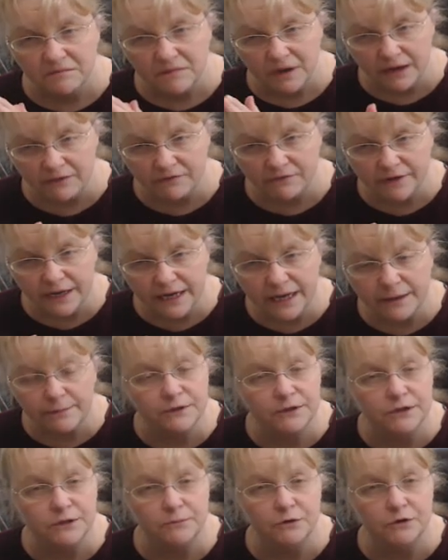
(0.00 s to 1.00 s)
I've
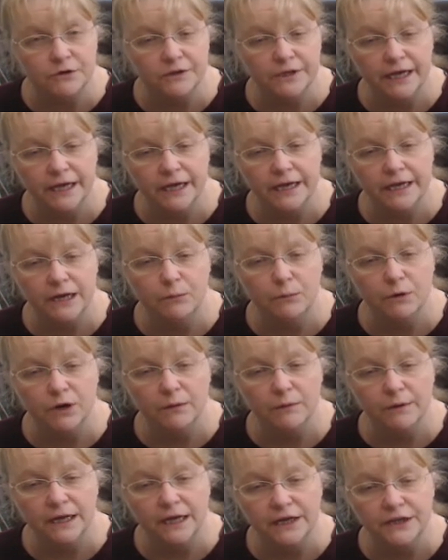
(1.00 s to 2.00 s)
labelled them all there. Now what I
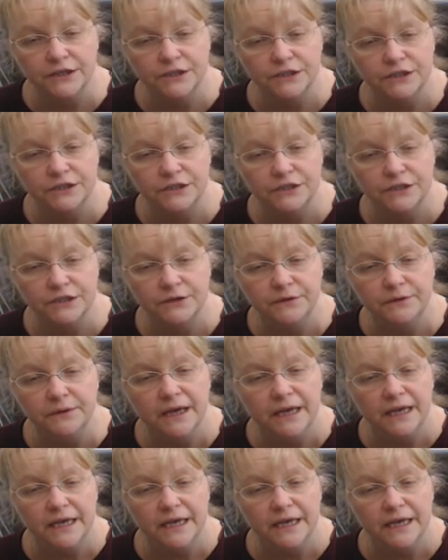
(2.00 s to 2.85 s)
would like you to do